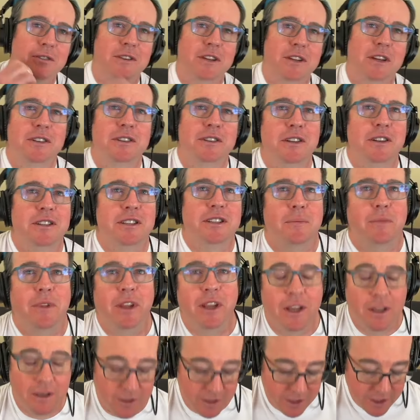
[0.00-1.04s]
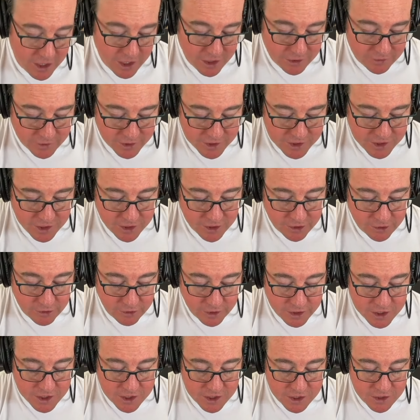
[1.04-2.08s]
you touched on something interesting there,
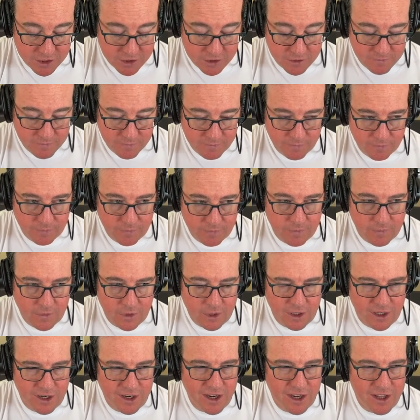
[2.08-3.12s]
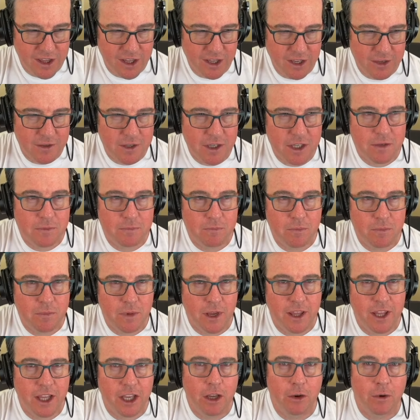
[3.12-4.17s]
at least I, think this.
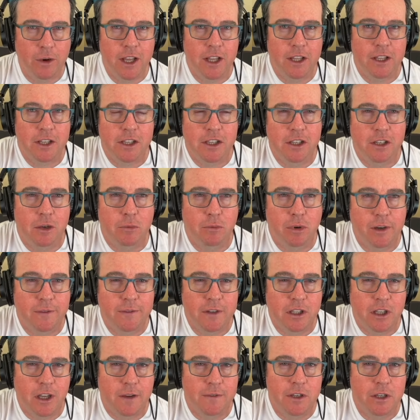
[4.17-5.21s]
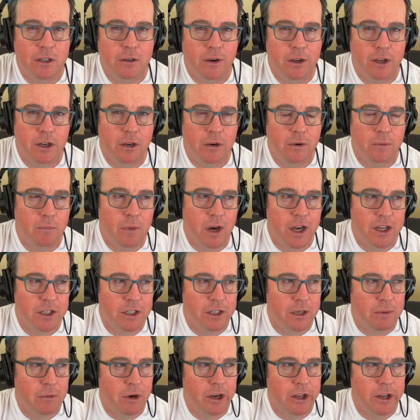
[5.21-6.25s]
I think you hit this in your previous life too. I know I
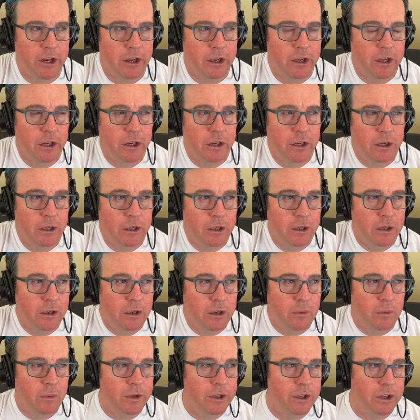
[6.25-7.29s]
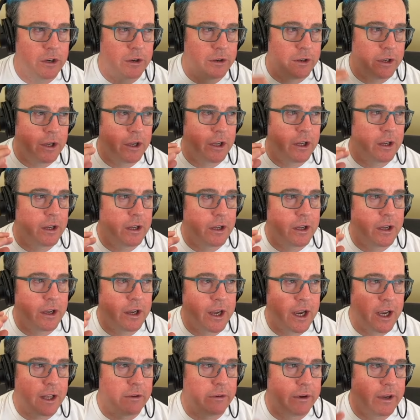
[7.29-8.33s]
did it mine. When you're
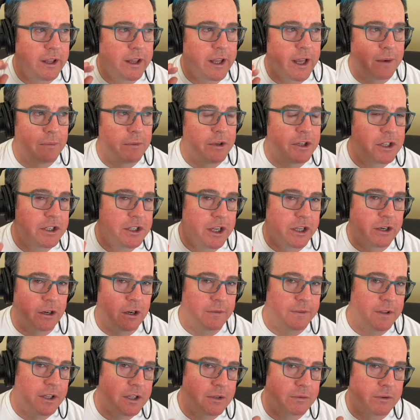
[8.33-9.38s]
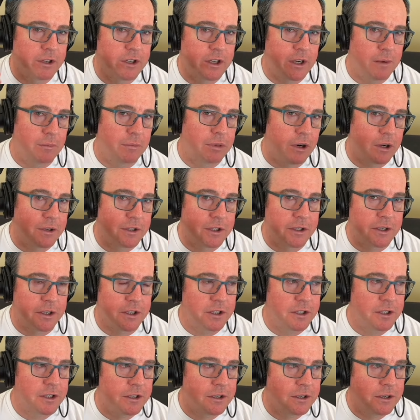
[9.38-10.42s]
gathering that much data off these runtime
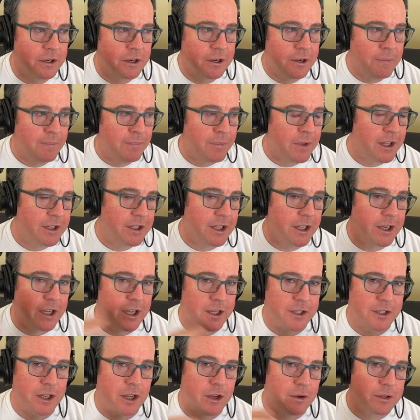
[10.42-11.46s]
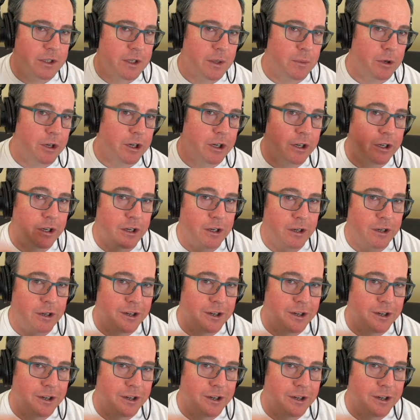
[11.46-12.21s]
processes, the data has to go somewhere.